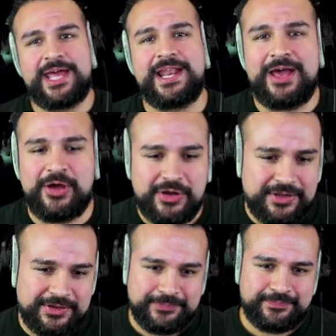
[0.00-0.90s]
got it now.
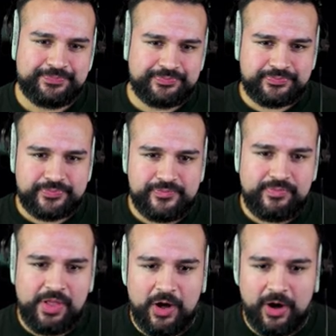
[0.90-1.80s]

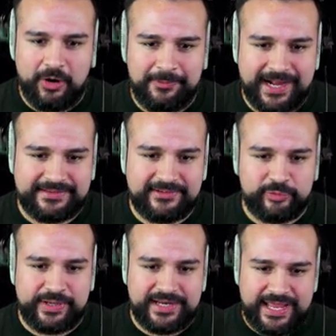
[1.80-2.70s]
Oh, we got the
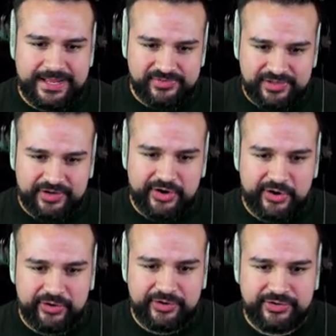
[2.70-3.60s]
Squid Games
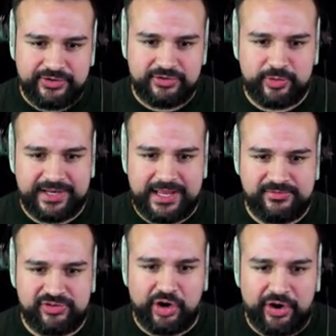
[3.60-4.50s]
girl, the Squid
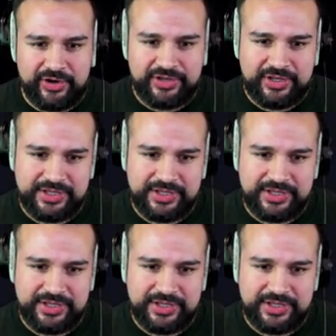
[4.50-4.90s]
Games doll.